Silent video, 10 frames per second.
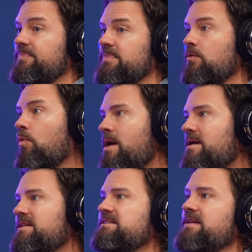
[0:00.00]
they wanted
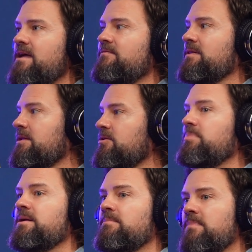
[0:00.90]
to save a little
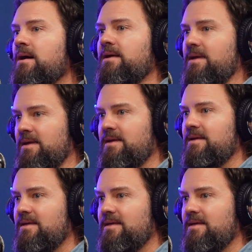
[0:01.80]
bit of money.